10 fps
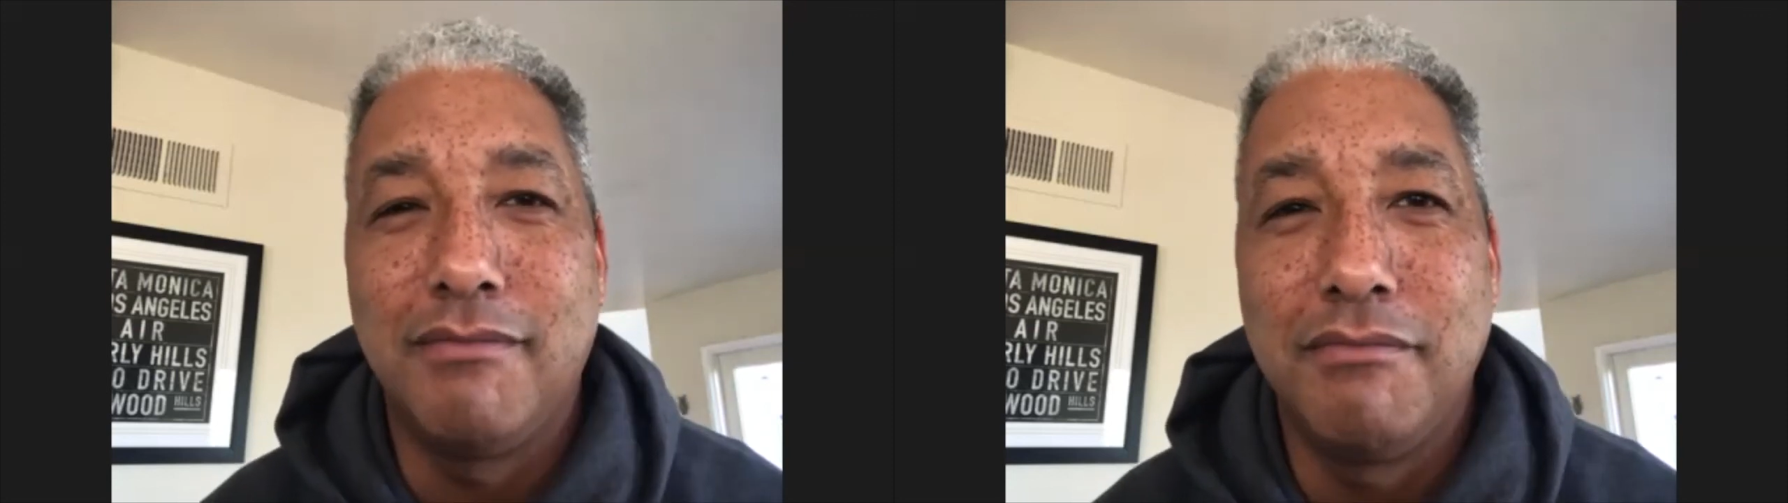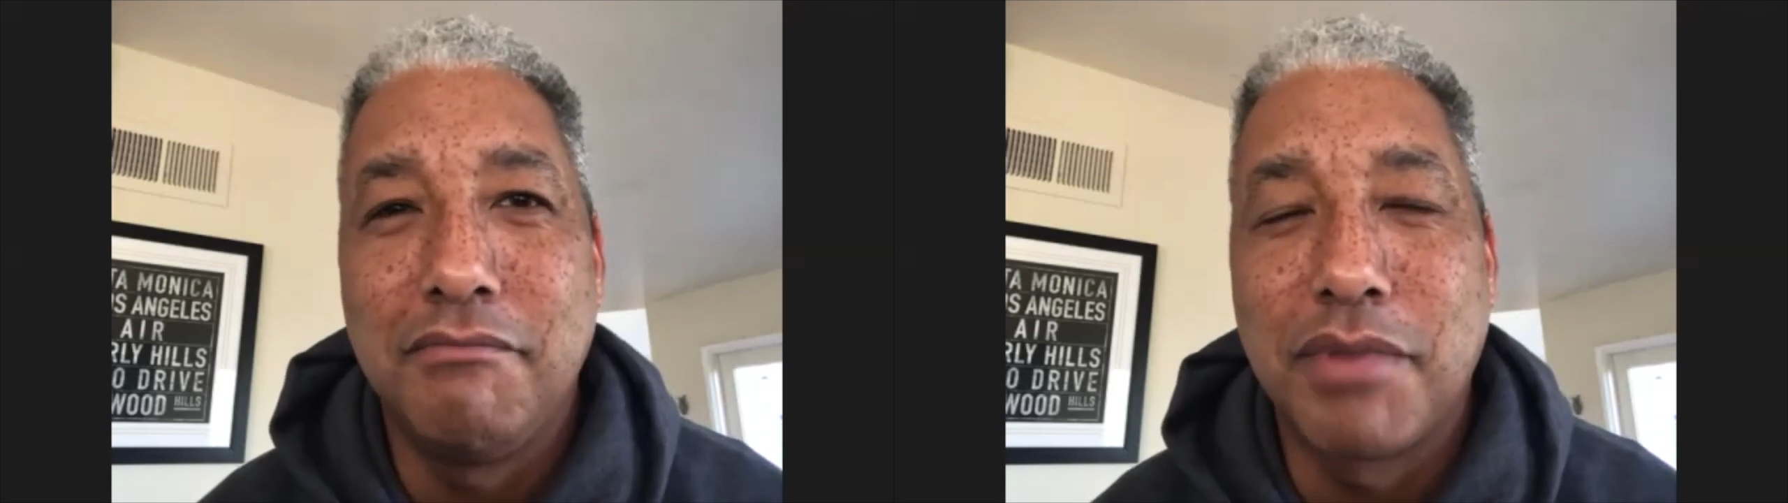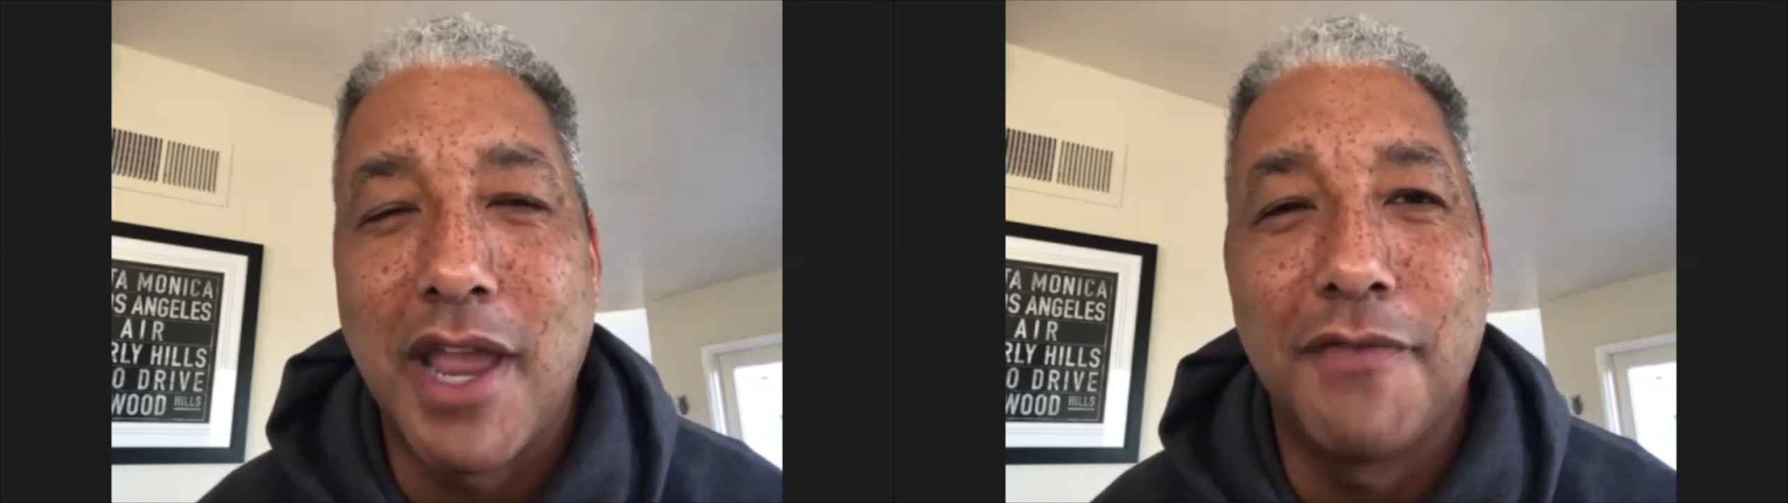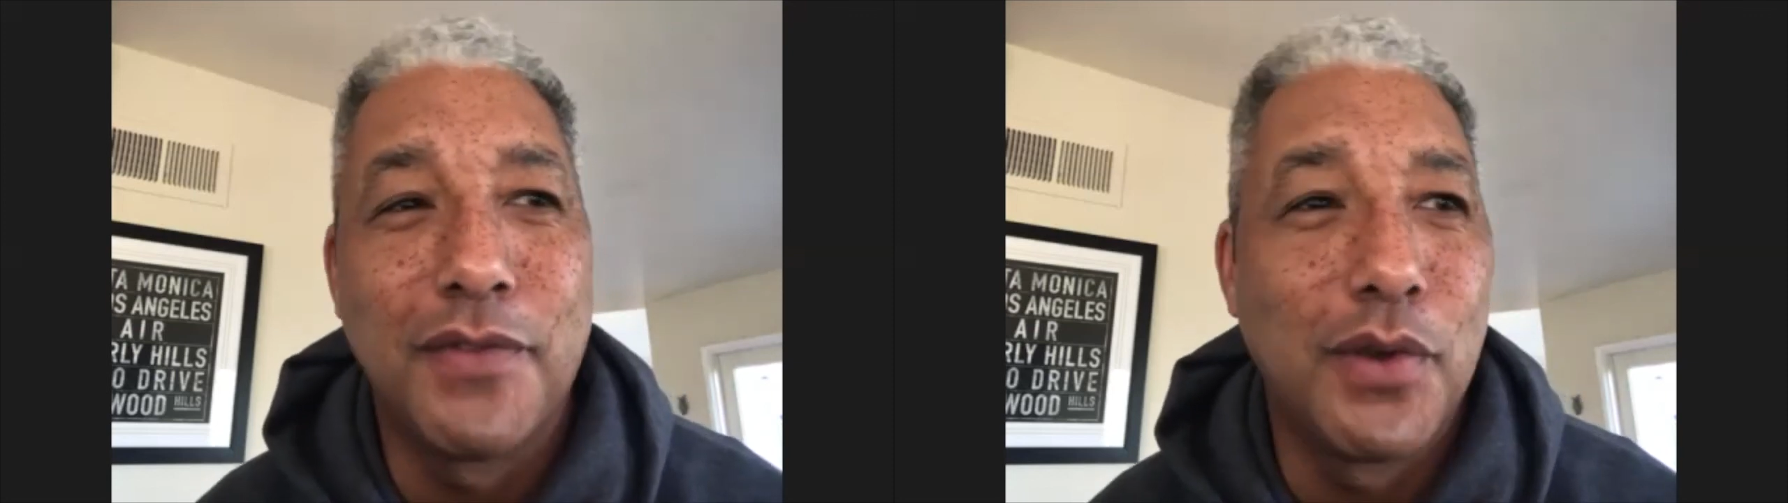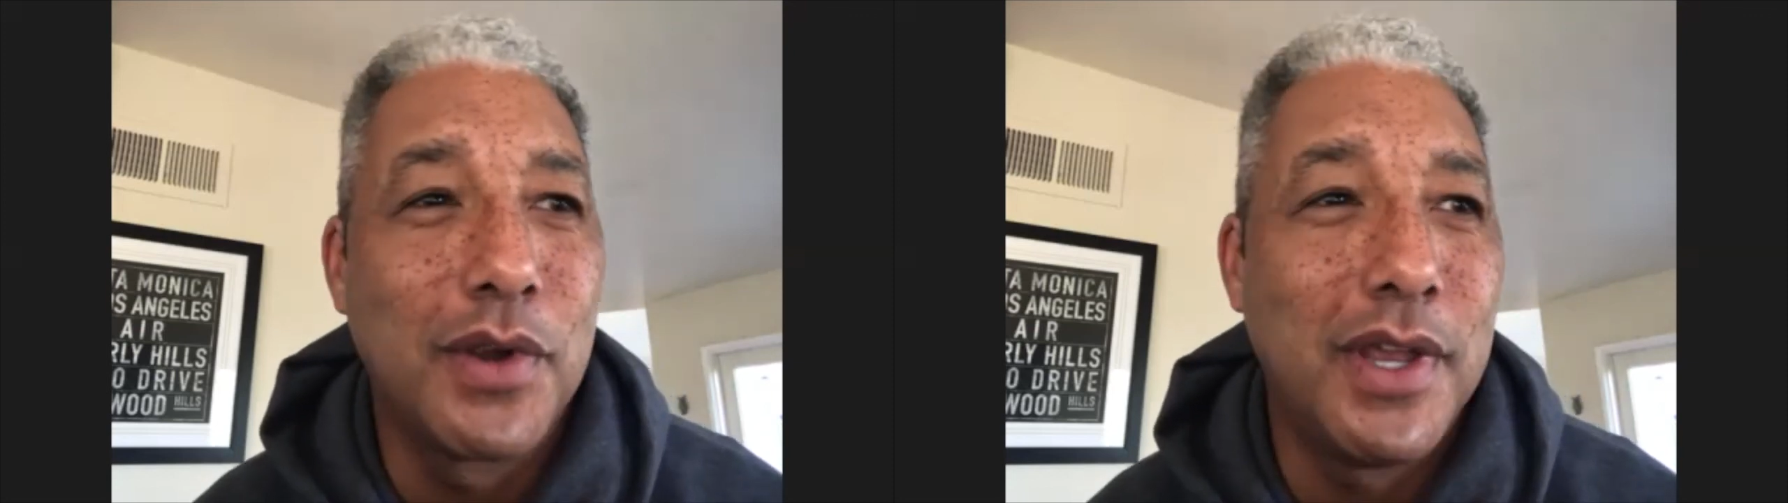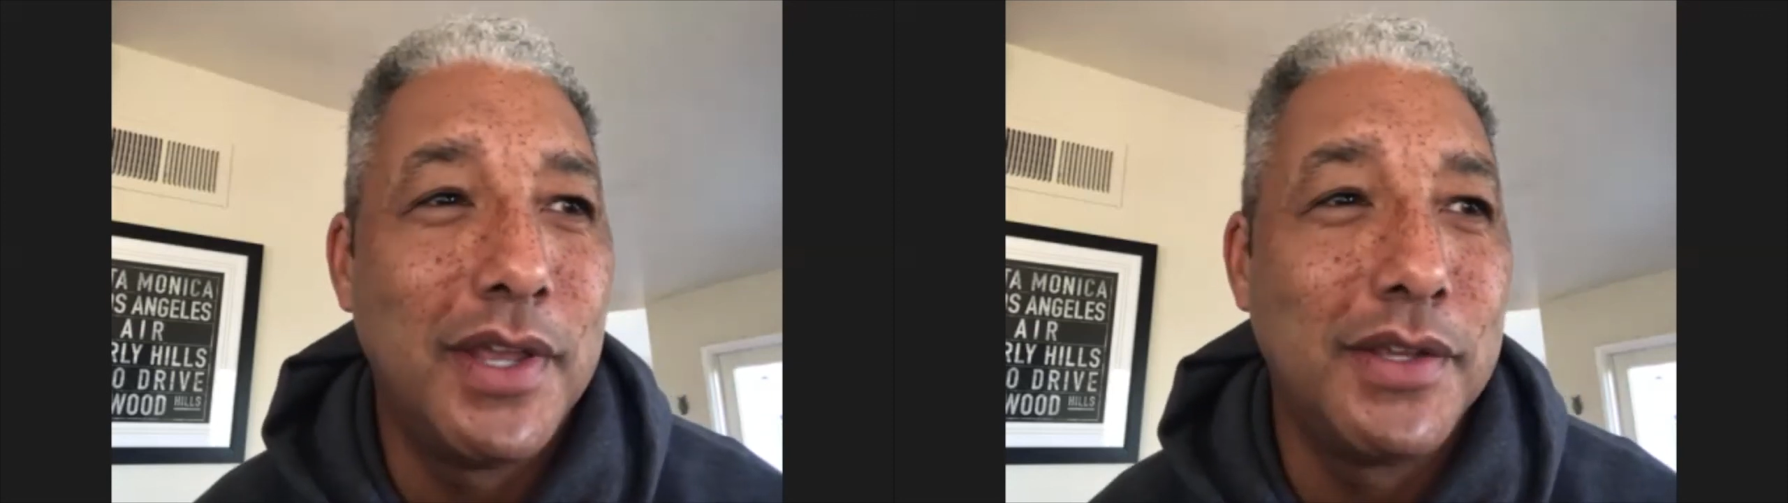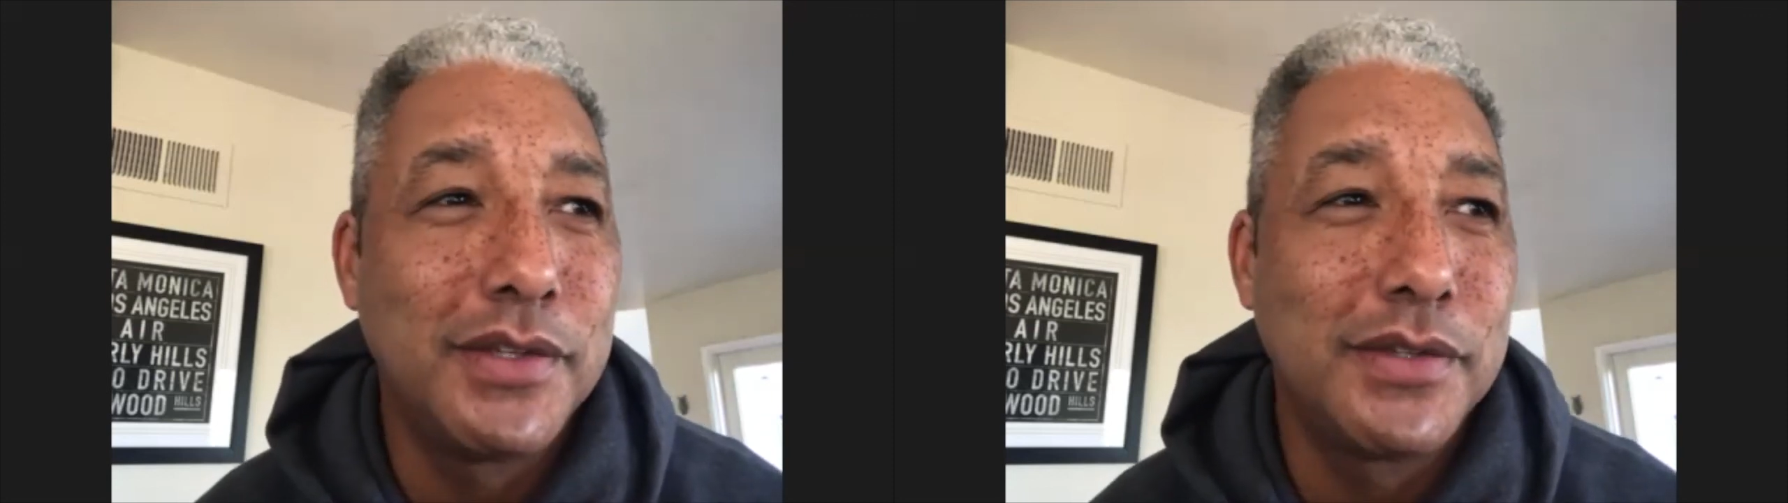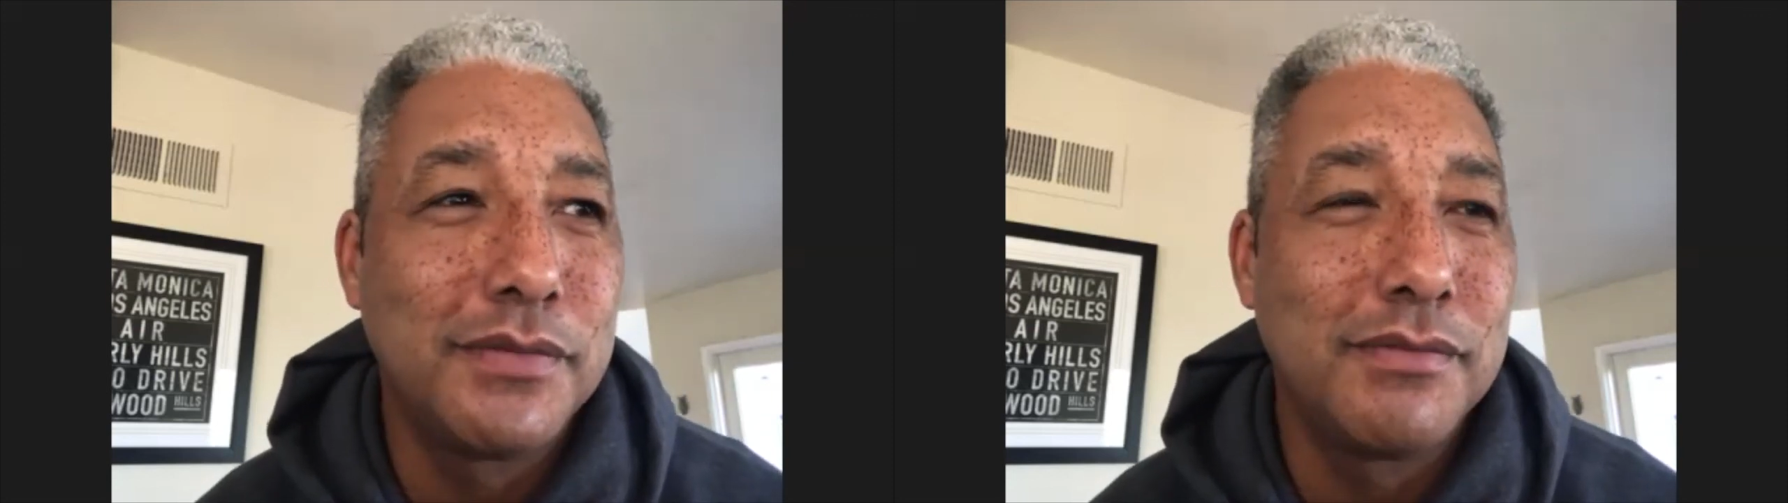Brian Flores,